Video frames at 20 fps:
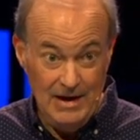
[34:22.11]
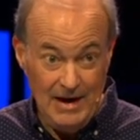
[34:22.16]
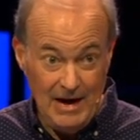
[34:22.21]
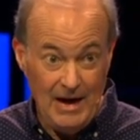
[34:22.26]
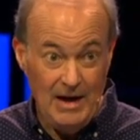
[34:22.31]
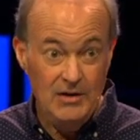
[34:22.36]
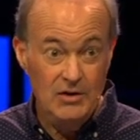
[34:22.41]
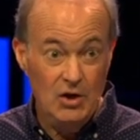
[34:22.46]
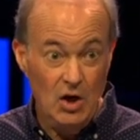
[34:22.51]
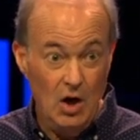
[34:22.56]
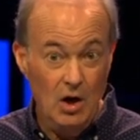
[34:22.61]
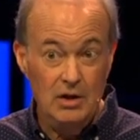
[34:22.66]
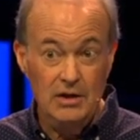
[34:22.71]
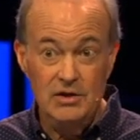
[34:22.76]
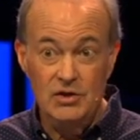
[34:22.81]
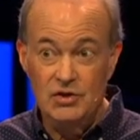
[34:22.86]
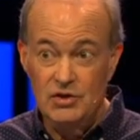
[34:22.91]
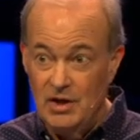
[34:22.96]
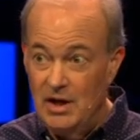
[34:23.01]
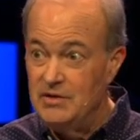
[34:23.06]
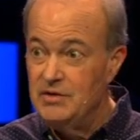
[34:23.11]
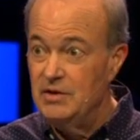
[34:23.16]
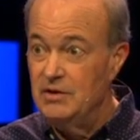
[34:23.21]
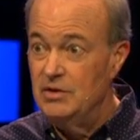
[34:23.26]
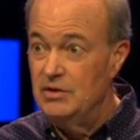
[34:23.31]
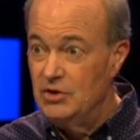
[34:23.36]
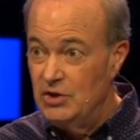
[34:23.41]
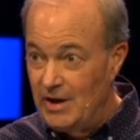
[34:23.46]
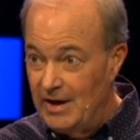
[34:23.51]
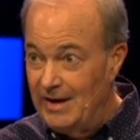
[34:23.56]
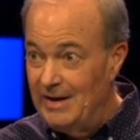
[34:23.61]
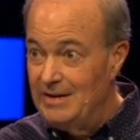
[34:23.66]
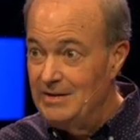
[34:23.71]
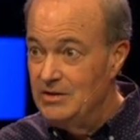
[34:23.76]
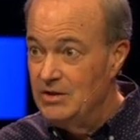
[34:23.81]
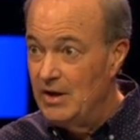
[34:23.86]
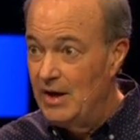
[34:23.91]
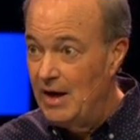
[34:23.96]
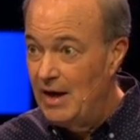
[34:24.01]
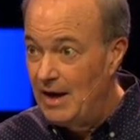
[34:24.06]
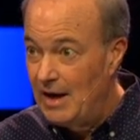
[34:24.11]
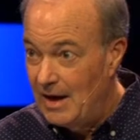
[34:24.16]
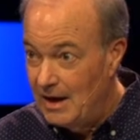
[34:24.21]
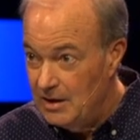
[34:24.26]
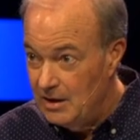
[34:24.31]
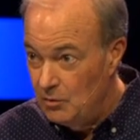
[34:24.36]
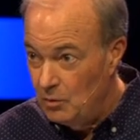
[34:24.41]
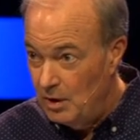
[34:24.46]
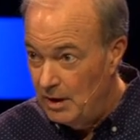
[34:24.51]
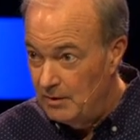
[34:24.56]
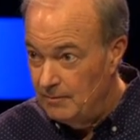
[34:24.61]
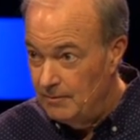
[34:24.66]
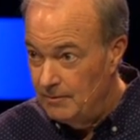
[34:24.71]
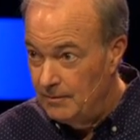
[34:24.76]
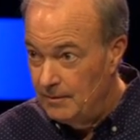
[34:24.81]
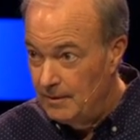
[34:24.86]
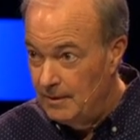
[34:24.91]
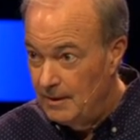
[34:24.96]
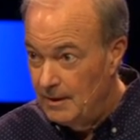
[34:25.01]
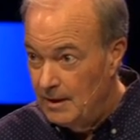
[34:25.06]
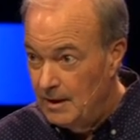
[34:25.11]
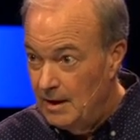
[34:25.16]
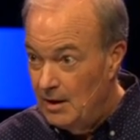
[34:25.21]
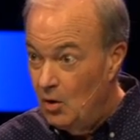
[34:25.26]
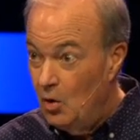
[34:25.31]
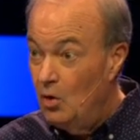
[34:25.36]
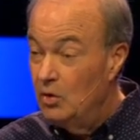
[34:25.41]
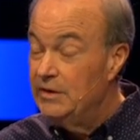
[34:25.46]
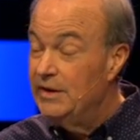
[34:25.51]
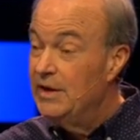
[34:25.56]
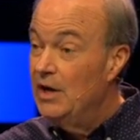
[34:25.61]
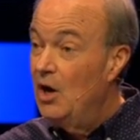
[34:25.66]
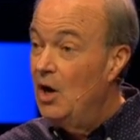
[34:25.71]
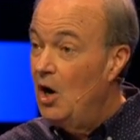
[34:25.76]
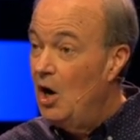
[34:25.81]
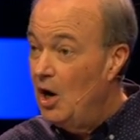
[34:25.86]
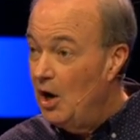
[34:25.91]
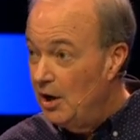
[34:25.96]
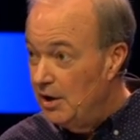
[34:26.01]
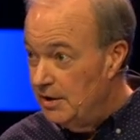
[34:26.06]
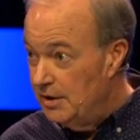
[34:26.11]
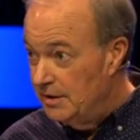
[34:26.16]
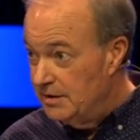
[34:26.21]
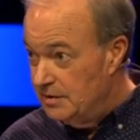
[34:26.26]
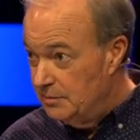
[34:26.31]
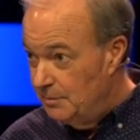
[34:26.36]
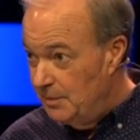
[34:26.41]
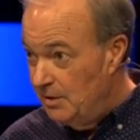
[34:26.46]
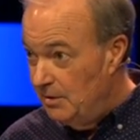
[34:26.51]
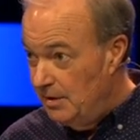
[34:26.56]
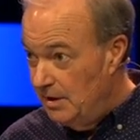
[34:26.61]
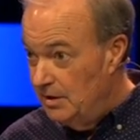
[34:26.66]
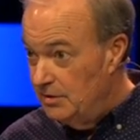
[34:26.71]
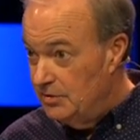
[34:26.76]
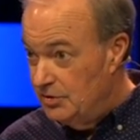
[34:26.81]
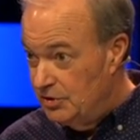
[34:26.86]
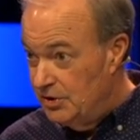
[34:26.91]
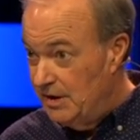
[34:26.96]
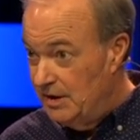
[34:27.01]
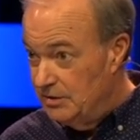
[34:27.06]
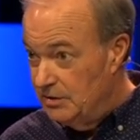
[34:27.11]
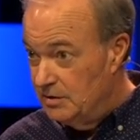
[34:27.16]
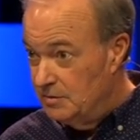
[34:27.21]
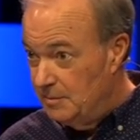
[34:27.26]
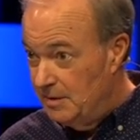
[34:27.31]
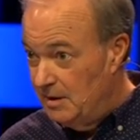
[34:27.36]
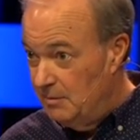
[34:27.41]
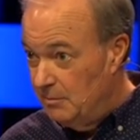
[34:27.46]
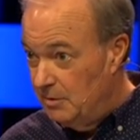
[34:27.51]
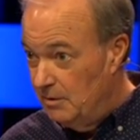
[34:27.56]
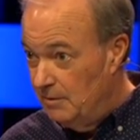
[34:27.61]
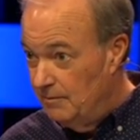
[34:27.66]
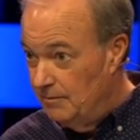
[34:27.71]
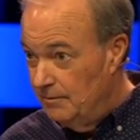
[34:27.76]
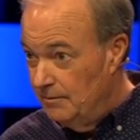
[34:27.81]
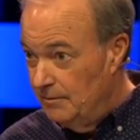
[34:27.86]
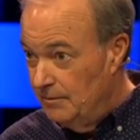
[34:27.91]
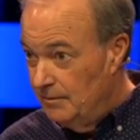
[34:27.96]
Head knowledge doesn't change anyone. Only a heart experience changes people.